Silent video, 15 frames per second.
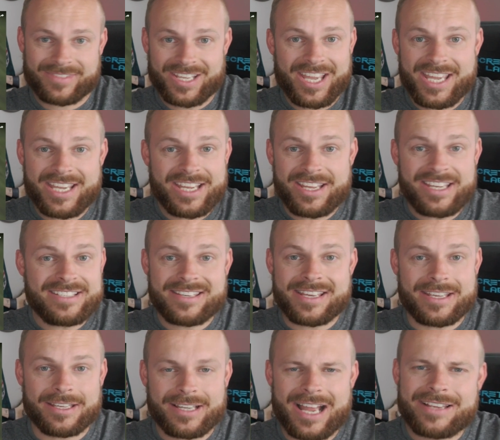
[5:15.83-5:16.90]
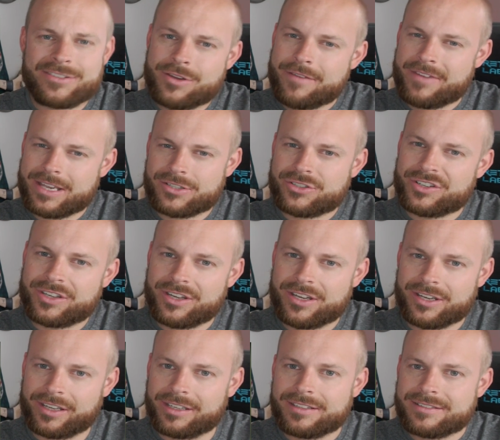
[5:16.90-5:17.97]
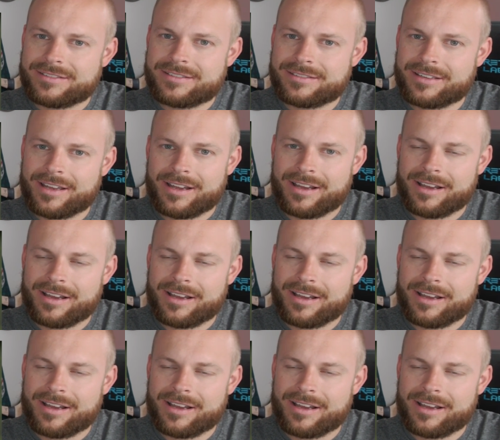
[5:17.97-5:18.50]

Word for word: It, easy. Has to have extra gherkins.